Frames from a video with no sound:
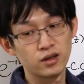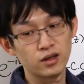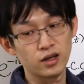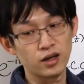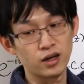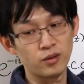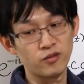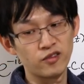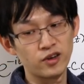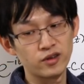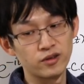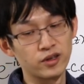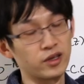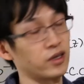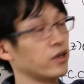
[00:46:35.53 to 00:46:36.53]

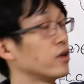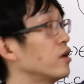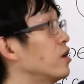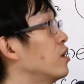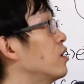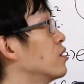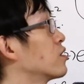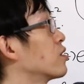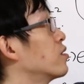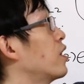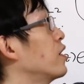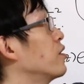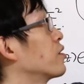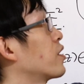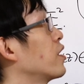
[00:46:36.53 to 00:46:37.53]
time-varying, so
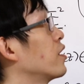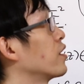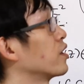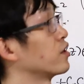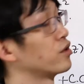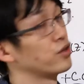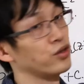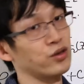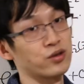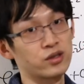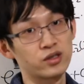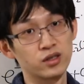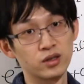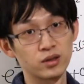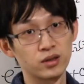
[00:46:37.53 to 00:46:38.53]
that you can
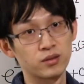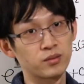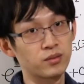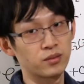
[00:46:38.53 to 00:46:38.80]
induce a